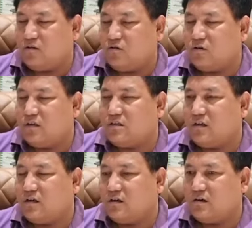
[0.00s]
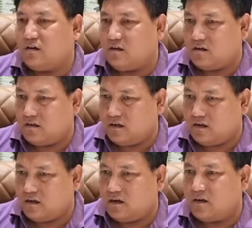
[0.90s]
Though he is a he is
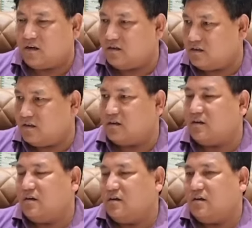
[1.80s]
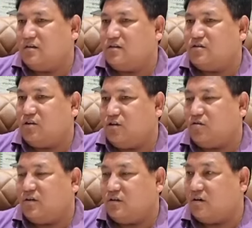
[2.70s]
leading in the district, he is a
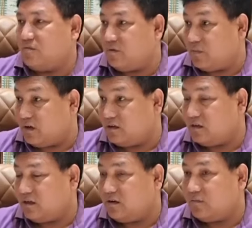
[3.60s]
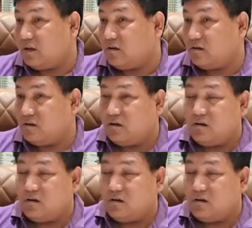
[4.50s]
senior leader of the party and very